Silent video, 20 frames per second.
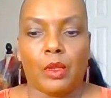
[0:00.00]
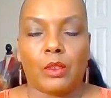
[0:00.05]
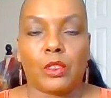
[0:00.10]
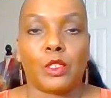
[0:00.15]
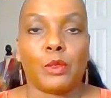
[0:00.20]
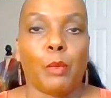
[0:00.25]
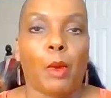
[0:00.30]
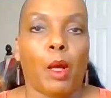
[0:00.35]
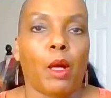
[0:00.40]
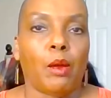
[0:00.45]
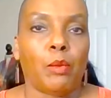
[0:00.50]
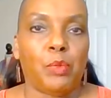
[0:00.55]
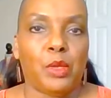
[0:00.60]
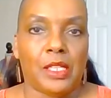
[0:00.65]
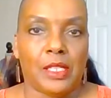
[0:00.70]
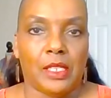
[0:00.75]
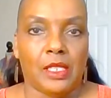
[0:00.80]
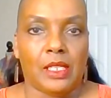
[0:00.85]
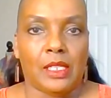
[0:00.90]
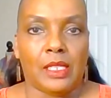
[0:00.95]
small
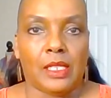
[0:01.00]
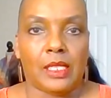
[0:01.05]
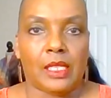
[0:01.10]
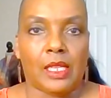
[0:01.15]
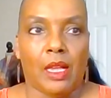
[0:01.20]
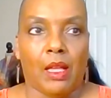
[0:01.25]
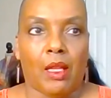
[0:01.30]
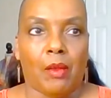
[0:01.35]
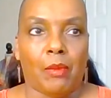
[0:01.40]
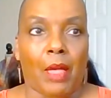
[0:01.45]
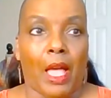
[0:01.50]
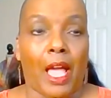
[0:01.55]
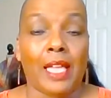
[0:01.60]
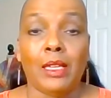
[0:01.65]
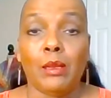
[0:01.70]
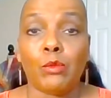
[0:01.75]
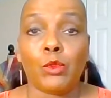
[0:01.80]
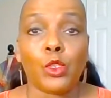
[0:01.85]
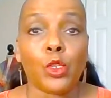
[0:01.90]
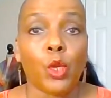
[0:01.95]
business. I
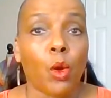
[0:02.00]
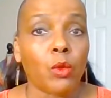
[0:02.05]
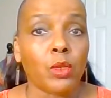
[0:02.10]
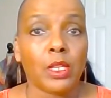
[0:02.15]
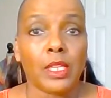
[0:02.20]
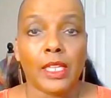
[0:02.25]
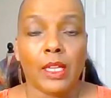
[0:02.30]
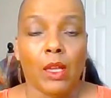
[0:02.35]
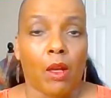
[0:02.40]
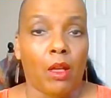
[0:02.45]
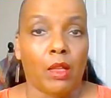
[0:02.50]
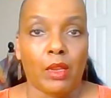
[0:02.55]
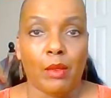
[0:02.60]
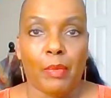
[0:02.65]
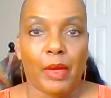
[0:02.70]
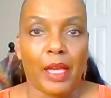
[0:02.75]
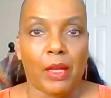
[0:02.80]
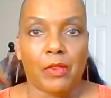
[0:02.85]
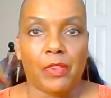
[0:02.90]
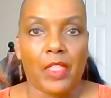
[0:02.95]
am totally all
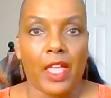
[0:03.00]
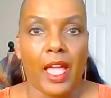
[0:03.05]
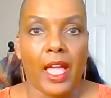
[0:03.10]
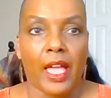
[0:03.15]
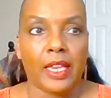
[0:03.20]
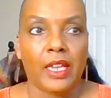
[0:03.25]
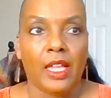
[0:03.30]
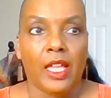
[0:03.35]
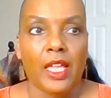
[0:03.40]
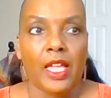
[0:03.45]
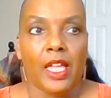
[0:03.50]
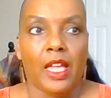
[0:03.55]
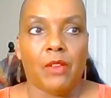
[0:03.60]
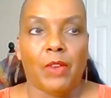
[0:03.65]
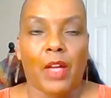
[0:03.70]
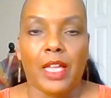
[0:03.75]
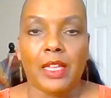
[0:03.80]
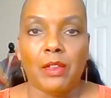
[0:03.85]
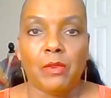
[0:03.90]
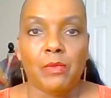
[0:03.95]
about that.
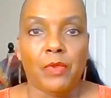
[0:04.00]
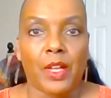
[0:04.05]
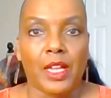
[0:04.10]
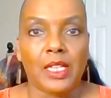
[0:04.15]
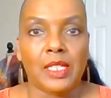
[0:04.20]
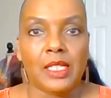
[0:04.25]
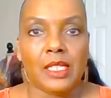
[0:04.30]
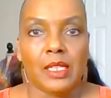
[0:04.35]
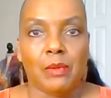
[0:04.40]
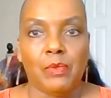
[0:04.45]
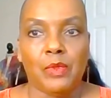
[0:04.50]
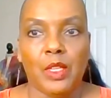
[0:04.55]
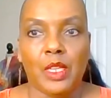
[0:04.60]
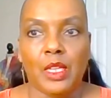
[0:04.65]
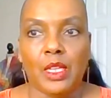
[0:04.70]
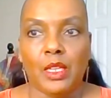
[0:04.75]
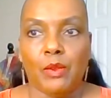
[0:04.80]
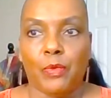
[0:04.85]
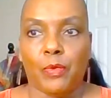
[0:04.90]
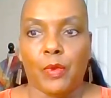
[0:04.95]
If I can find
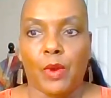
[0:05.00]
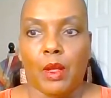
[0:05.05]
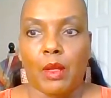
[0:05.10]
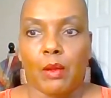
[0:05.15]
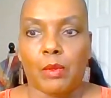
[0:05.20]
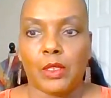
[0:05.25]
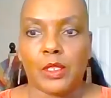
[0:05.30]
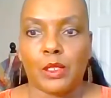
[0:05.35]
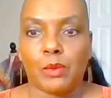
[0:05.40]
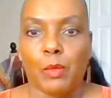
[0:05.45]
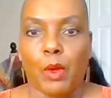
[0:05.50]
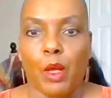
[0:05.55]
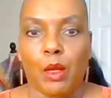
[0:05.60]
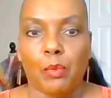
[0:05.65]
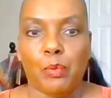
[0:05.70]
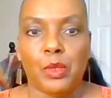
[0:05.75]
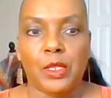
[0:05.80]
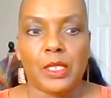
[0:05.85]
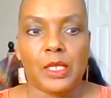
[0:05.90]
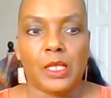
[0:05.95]
something from a
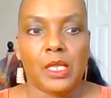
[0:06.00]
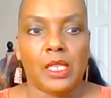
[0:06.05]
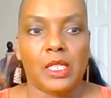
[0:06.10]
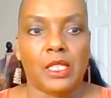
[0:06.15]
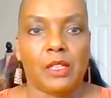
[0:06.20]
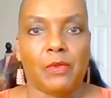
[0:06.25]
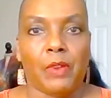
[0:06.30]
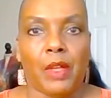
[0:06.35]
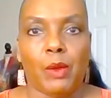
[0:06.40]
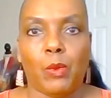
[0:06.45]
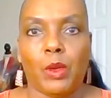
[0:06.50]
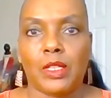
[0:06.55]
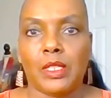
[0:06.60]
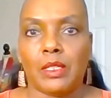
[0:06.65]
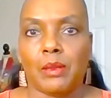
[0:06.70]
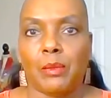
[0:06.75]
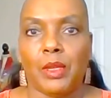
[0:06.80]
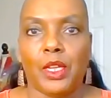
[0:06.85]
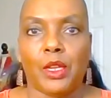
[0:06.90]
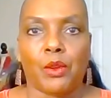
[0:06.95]
small business, if I want
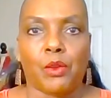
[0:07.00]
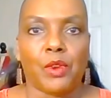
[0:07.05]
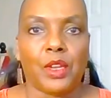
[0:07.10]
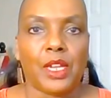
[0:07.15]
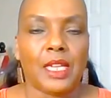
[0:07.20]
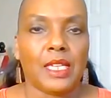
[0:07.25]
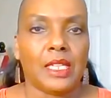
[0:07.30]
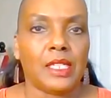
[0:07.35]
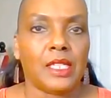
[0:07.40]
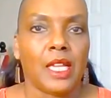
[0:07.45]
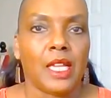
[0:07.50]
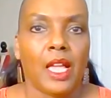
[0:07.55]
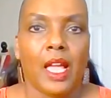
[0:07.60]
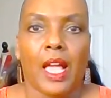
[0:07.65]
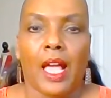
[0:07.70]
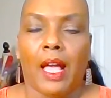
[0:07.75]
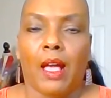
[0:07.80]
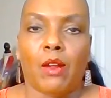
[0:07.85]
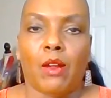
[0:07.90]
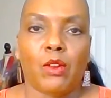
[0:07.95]
some earrings,
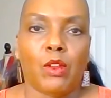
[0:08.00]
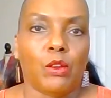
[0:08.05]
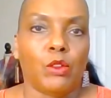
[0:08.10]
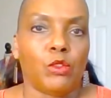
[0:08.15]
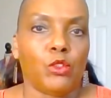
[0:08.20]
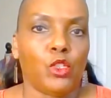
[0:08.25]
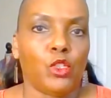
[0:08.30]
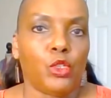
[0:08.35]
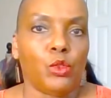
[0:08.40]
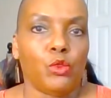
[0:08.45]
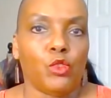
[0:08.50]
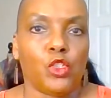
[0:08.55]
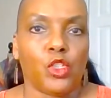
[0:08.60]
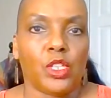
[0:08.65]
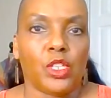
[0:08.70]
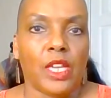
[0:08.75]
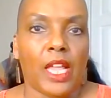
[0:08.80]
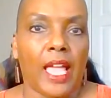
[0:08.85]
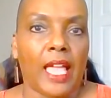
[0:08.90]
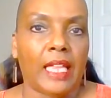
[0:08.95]
I'll go to
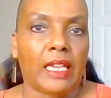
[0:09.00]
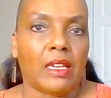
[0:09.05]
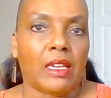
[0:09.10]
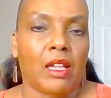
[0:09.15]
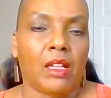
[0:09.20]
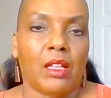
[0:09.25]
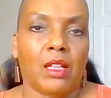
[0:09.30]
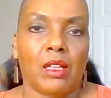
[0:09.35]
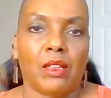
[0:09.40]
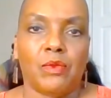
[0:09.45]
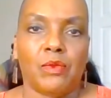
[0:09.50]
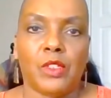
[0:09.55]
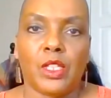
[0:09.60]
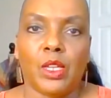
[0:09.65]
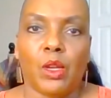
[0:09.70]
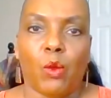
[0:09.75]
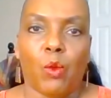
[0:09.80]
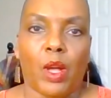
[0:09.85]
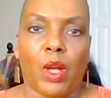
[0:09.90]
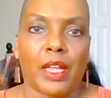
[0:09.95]
Jeanette,
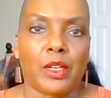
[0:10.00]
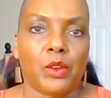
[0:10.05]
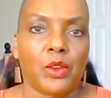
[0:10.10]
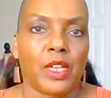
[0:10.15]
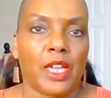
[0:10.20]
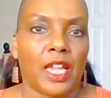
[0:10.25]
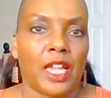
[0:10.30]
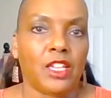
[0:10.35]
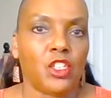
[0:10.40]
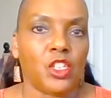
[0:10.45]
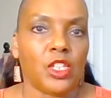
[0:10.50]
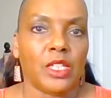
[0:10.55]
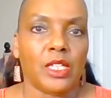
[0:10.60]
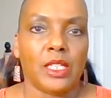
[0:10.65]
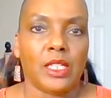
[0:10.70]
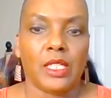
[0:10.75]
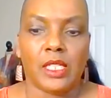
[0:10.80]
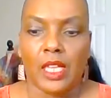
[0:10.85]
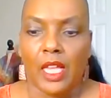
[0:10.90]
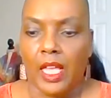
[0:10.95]
DOI
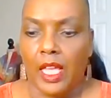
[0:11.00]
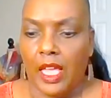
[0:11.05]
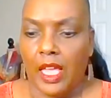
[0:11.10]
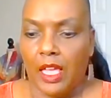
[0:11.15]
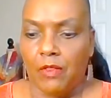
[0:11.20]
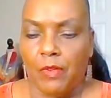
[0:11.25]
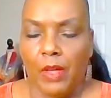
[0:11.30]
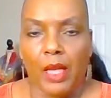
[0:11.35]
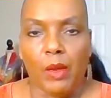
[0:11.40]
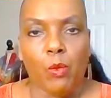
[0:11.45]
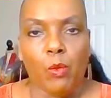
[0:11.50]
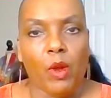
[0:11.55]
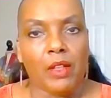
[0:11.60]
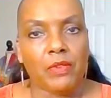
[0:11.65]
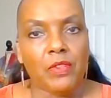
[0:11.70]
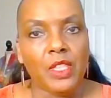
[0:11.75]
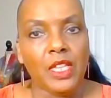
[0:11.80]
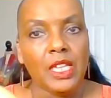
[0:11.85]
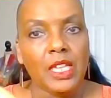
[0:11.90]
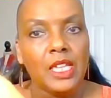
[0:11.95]
Creations. If I
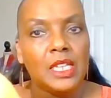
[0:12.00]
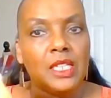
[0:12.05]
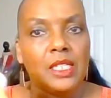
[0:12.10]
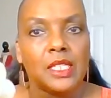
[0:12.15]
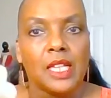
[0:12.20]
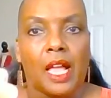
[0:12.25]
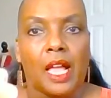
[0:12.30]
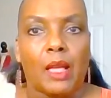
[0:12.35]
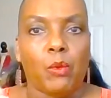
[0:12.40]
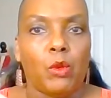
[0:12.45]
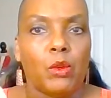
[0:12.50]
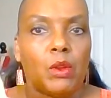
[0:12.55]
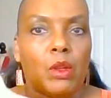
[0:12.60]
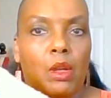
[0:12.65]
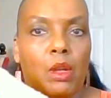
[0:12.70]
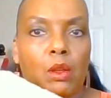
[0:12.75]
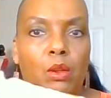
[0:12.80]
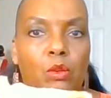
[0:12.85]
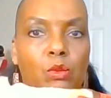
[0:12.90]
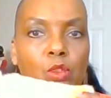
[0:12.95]
want these, I will
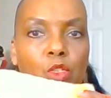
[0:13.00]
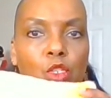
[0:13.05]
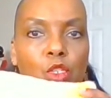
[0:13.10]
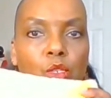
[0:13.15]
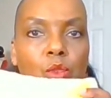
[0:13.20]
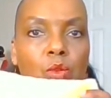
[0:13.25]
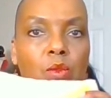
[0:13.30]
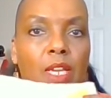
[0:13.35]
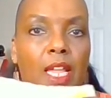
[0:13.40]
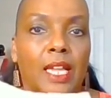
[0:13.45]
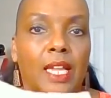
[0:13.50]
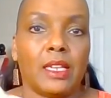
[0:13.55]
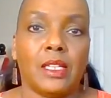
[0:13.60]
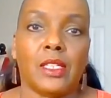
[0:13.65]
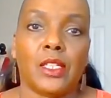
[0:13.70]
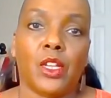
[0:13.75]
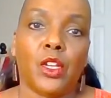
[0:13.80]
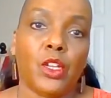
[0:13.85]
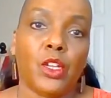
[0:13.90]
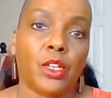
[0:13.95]
go to
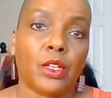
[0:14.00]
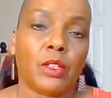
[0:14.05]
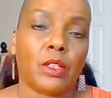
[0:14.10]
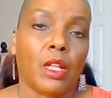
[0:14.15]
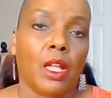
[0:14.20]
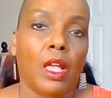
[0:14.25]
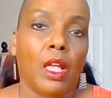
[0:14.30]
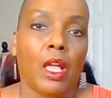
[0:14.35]
Nana's Hook